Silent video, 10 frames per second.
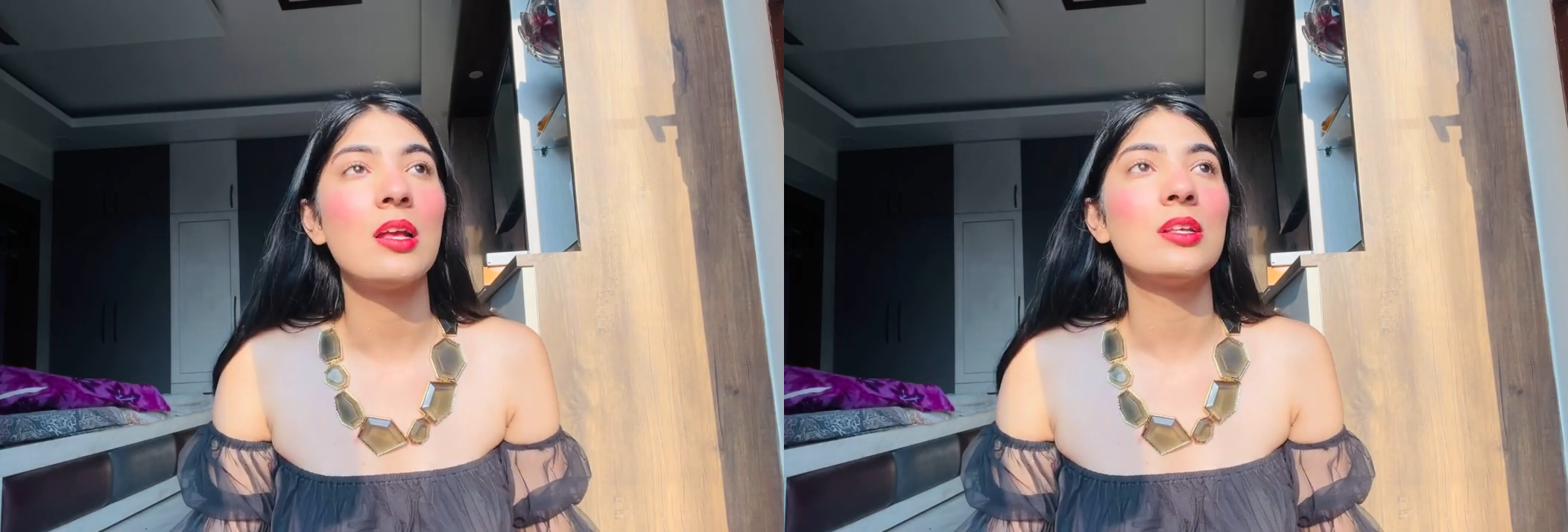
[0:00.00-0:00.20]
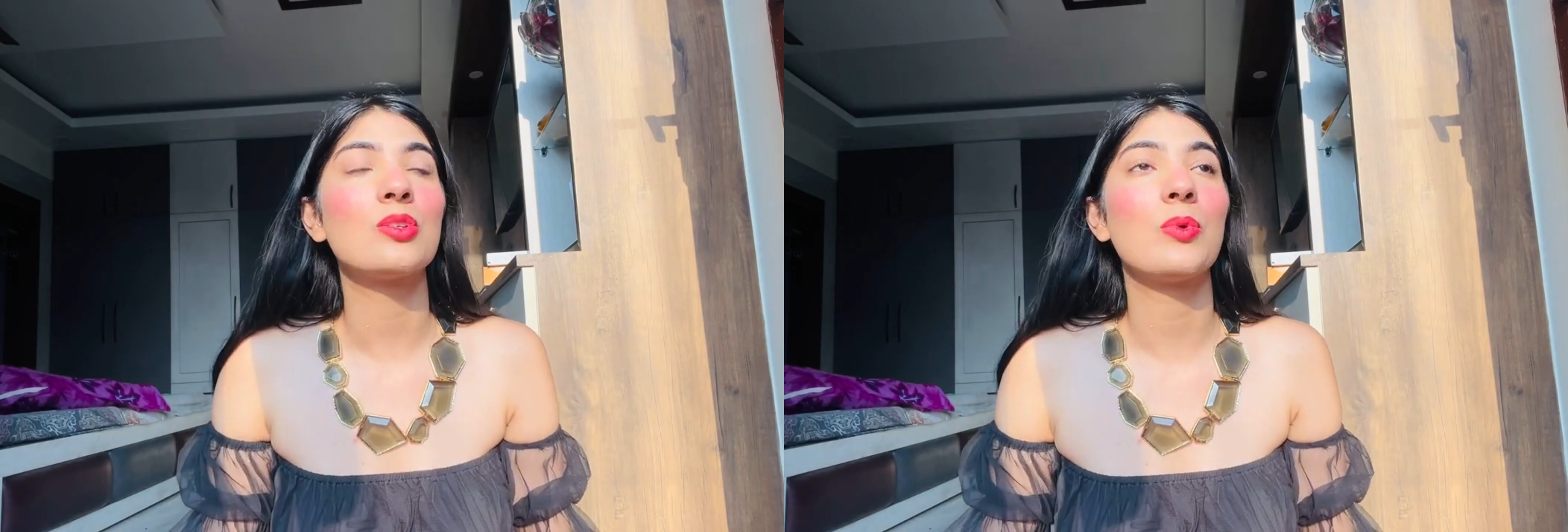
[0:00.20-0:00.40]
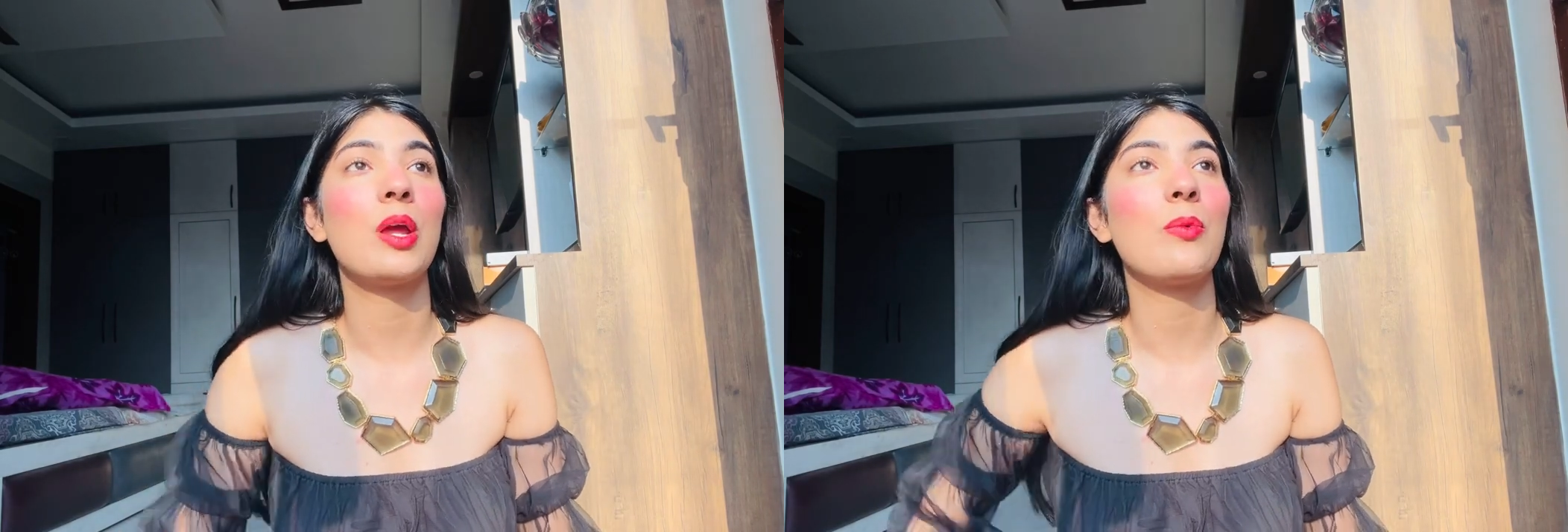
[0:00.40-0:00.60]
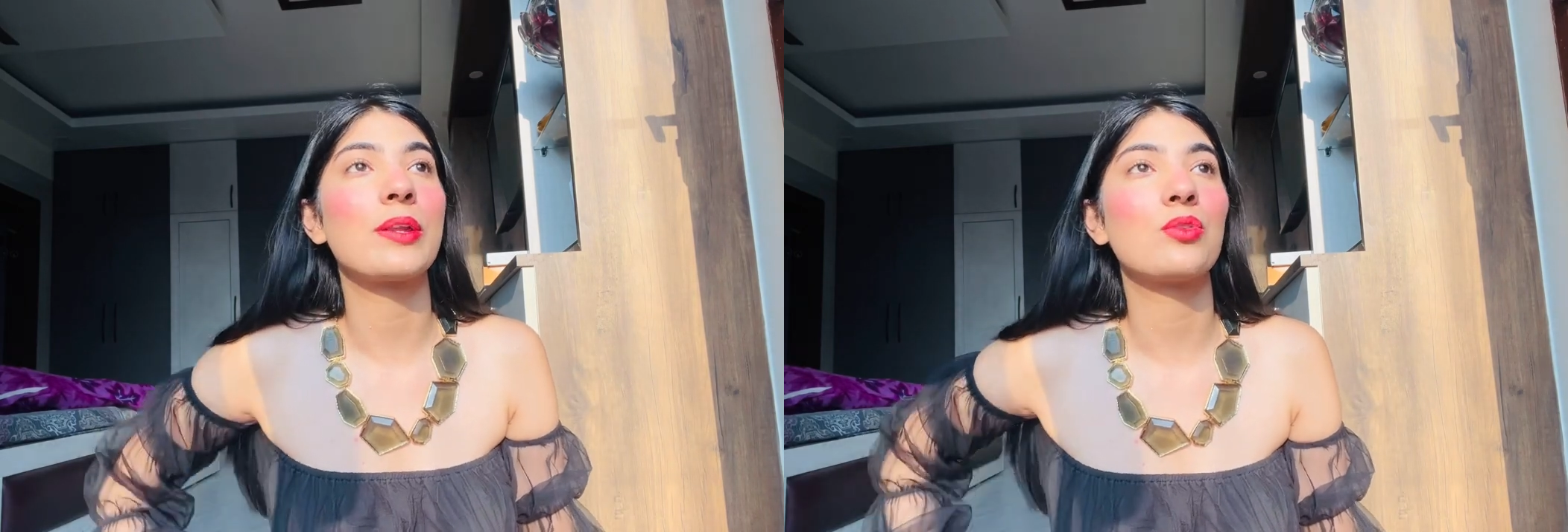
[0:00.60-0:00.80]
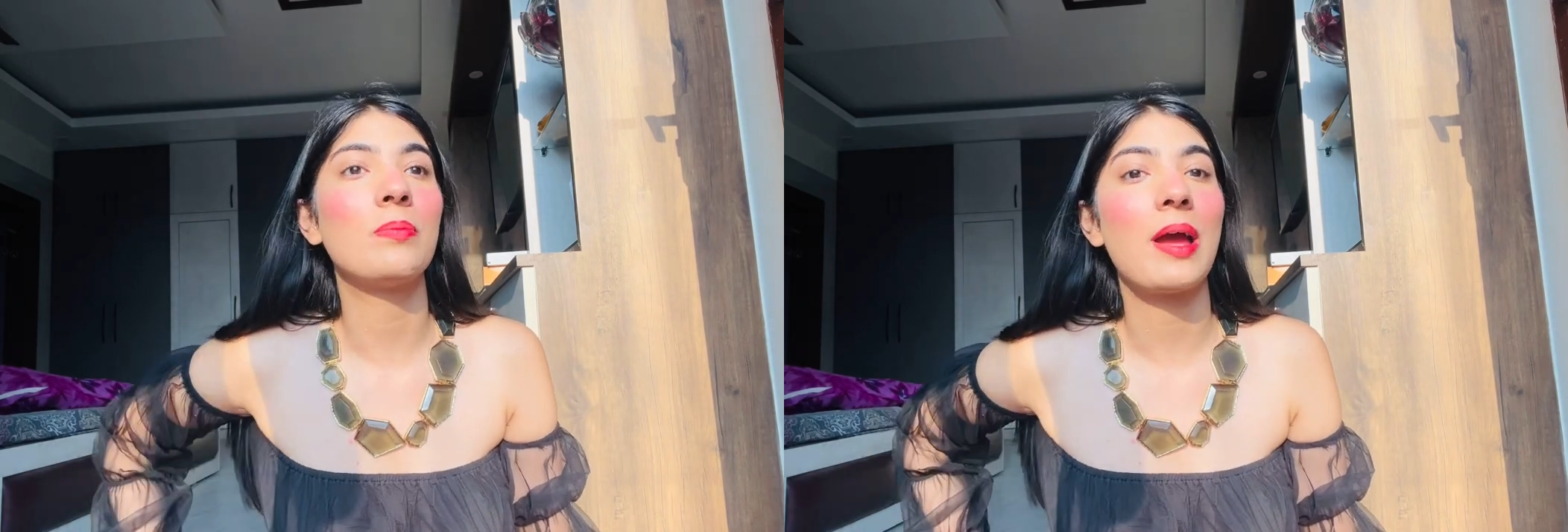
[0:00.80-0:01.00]
So when I went
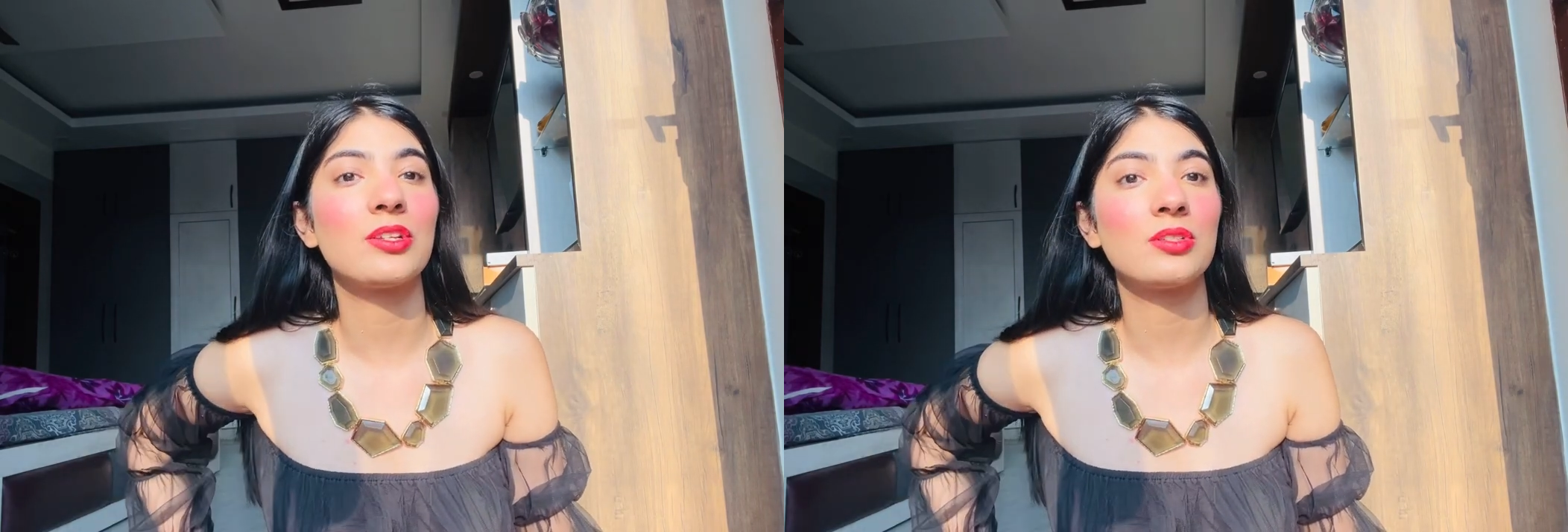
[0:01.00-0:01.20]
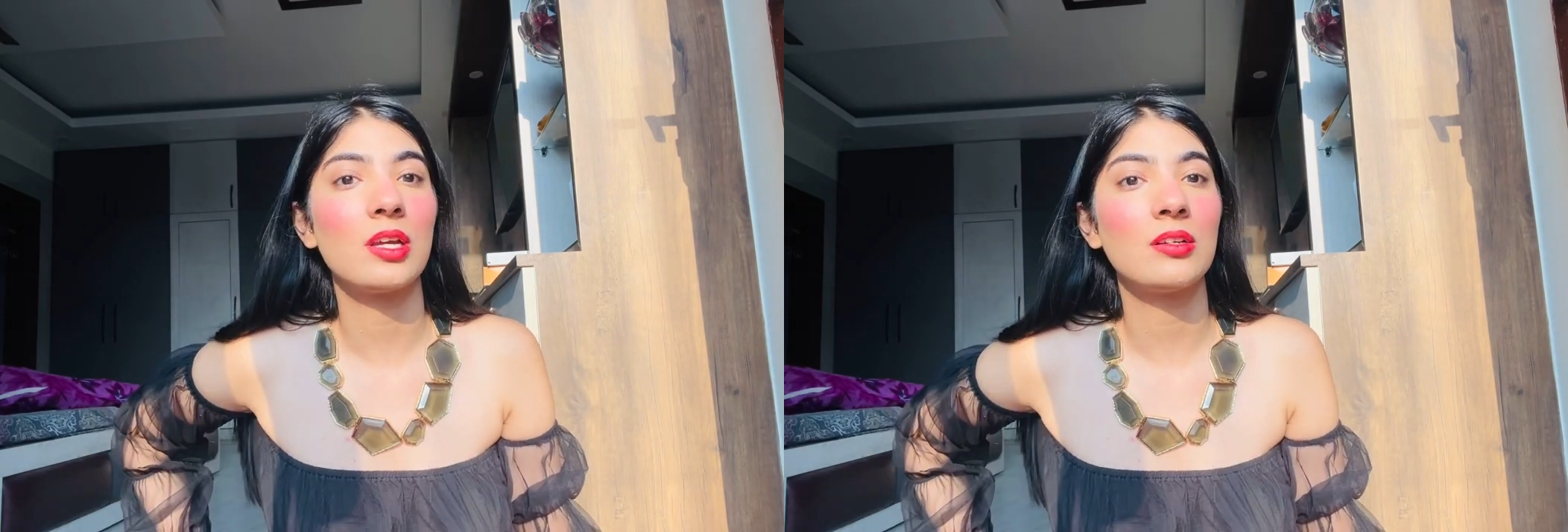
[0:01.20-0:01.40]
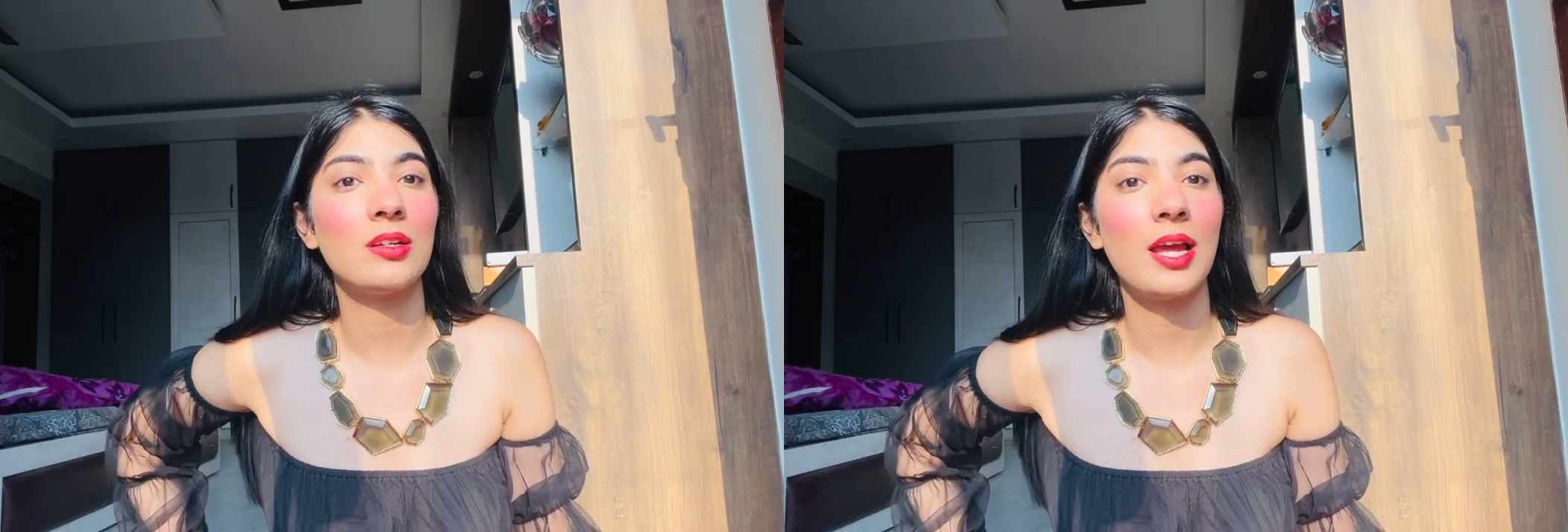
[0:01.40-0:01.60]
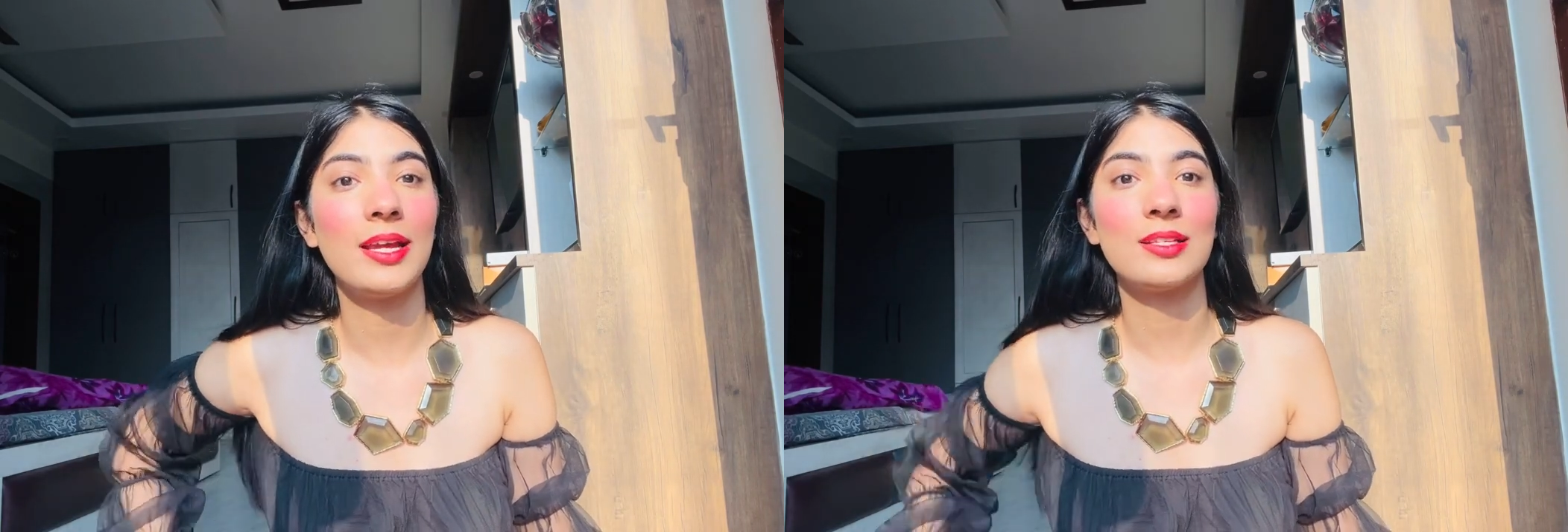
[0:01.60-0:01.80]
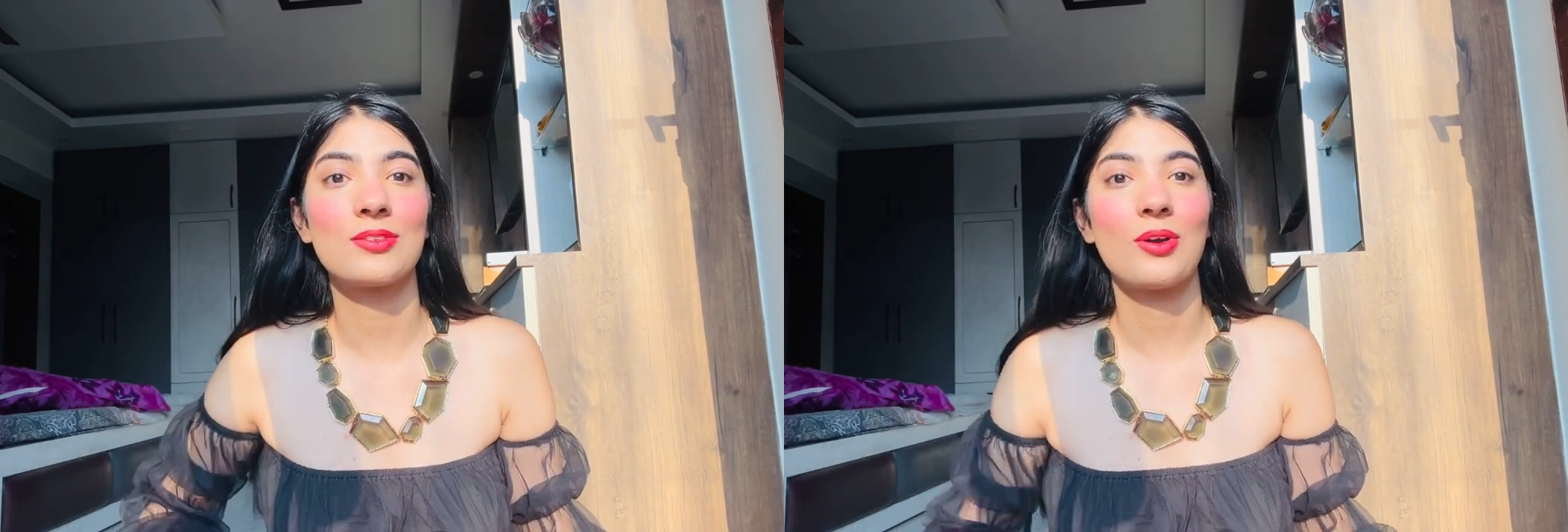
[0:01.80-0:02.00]
to the pageant, I
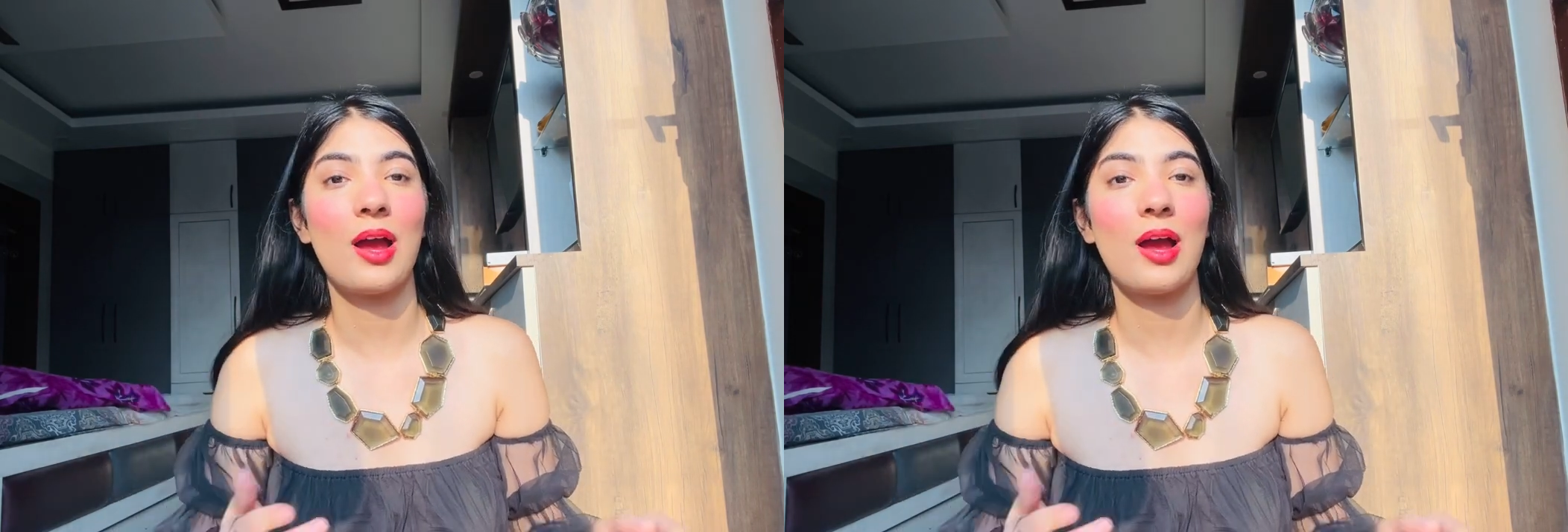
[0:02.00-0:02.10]
realized,